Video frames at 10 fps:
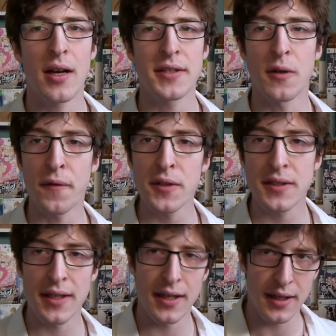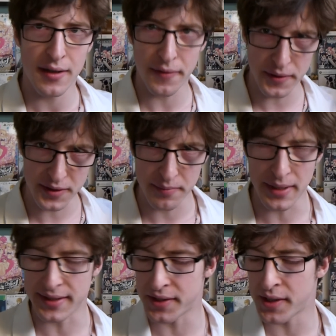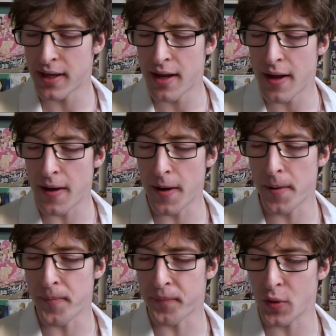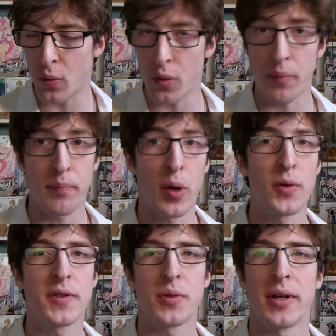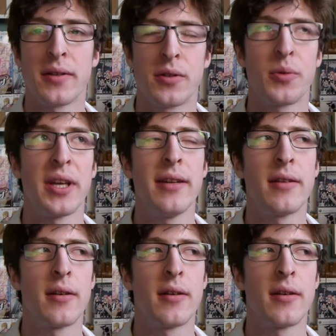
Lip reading: So first message, or post tweet.